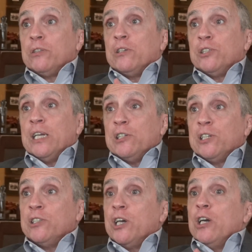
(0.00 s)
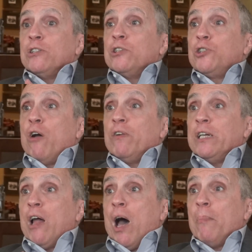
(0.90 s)
citizens to serve in
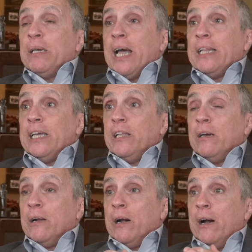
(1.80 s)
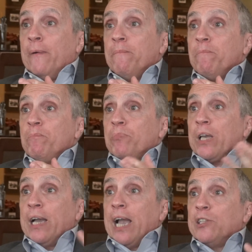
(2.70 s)
an army that he
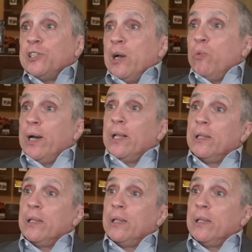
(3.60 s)
against their will?